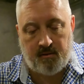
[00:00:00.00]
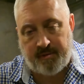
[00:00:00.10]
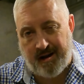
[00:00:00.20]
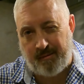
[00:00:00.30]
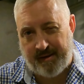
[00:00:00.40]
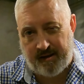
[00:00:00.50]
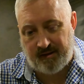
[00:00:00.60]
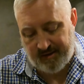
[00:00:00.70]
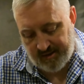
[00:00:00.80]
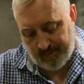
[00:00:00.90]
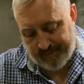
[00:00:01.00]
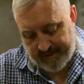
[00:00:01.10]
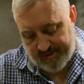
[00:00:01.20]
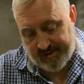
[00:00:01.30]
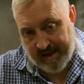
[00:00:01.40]
But I'll make a little bit
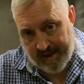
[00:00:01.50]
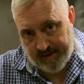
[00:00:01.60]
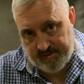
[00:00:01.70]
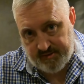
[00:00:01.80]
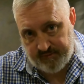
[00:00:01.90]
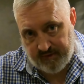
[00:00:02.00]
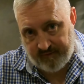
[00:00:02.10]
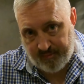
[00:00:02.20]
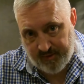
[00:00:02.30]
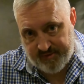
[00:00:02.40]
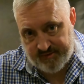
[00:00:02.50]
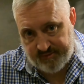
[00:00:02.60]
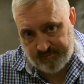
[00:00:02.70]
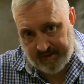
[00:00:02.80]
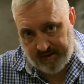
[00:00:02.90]
of change for every purchase
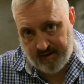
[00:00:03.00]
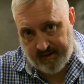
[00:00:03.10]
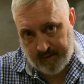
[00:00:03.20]
you make on